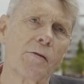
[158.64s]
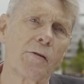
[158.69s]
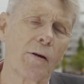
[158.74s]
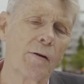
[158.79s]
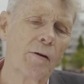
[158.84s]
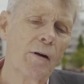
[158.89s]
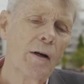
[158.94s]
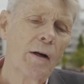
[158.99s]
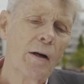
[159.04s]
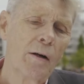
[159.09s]

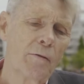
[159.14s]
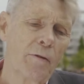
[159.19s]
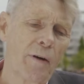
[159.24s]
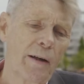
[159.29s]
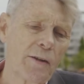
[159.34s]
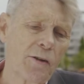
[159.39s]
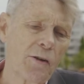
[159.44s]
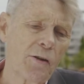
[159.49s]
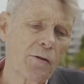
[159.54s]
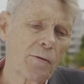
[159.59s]
So
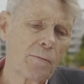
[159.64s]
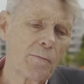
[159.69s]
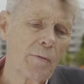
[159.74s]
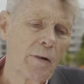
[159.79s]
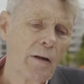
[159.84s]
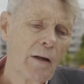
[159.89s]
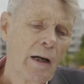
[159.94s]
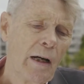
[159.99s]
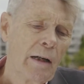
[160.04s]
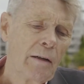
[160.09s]
fascism
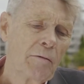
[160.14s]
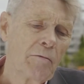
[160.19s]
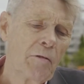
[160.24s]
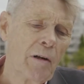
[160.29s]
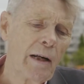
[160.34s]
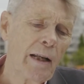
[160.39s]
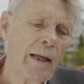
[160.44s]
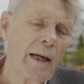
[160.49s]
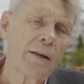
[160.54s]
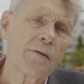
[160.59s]

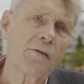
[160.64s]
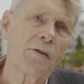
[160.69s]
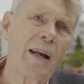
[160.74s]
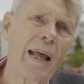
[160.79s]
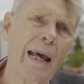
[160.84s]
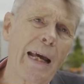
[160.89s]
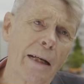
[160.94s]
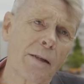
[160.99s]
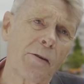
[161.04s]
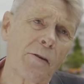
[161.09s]
really has an
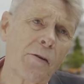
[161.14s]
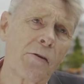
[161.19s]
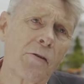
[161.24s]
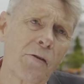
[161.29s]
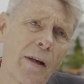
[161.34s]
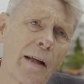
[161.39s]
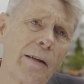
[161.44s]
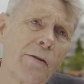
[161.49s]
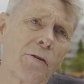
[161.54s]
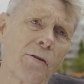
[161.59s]

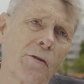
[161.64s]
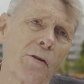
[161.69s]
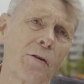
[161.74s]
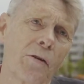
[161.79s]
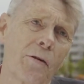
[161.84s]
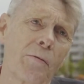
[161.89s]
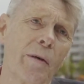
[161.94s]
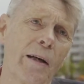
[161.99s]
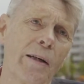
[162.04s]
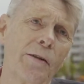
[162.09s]
existential
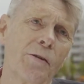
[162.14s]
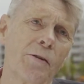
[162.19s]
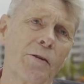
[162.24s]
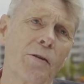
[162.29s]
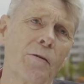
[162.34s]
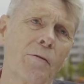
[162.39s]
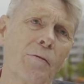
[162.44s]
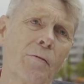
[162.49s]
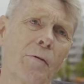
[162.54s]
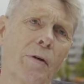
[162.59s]

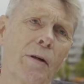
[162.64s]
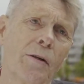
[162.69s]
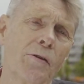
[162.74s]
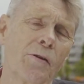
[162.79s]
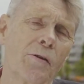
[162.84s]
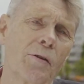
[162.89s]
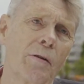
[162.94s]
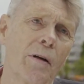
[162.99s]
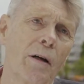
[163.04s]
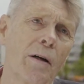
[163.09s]
dimension,
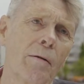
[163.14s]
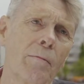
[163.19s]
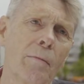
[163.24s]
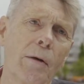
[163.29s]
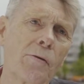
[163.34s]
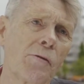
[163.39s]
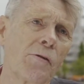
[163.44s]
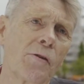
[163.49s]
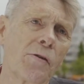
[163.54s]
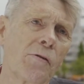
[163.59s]
which
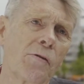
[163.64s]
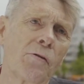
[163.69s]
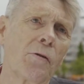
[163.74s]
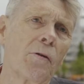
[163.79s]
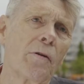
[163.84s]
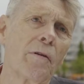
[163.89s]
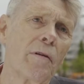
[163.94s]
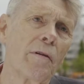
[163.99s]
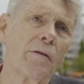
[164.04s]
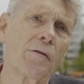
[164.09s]
most
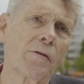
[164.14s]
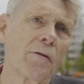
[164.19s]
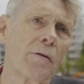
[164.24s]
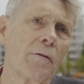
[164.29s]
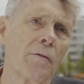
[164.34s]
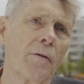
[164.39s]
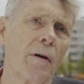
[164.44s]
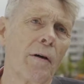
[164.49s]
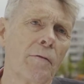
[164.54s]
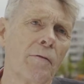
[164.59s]
historians
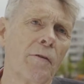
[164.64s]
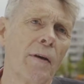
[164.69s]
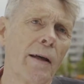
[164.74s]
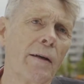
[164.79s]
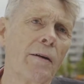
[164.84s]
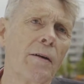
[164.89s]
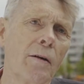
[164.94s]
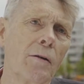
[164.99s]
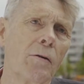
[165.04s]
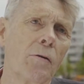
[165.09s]
have
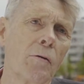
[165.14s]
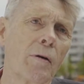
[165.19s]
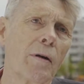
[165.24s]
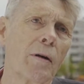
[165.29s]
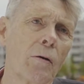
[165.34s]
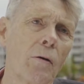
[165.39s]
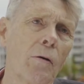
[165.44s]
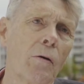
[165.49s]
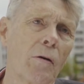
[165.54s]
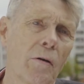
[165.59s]
tended to
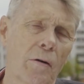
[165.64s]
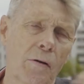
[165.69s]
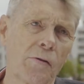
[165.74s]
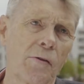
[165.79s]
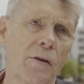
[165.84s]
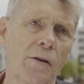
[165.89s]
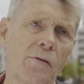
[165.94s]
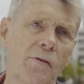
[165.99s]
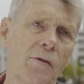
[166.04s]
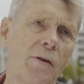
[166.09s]
ignore because
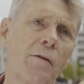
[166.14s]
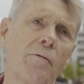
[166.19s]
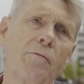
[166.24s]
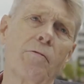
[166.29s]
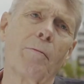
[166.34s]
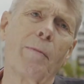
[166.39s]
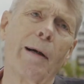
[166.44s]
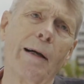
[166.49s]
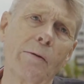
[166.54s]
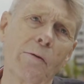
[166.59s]
they see it
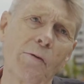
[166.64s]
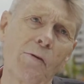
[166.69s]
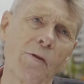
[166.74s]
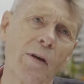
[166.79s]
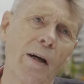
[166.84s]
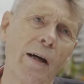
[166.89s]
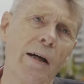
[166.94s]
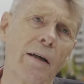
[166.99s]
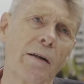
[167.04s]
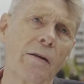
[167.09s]
from
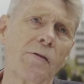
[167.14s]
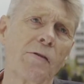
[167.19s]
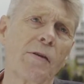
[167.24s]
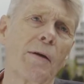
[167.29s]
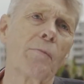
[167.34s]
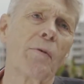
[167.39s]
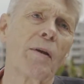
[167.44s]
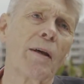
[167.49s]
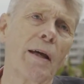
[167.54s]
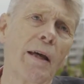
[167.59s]
outside as
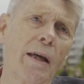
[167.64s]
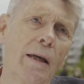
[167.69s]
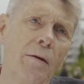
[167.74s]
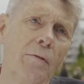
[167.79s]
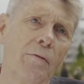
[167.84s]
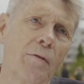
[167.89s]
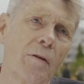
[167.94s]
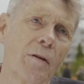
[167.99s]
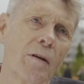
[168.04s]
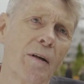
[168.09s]
something
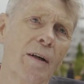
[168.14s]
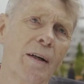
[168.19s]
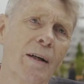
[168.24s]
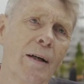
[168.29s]
evil.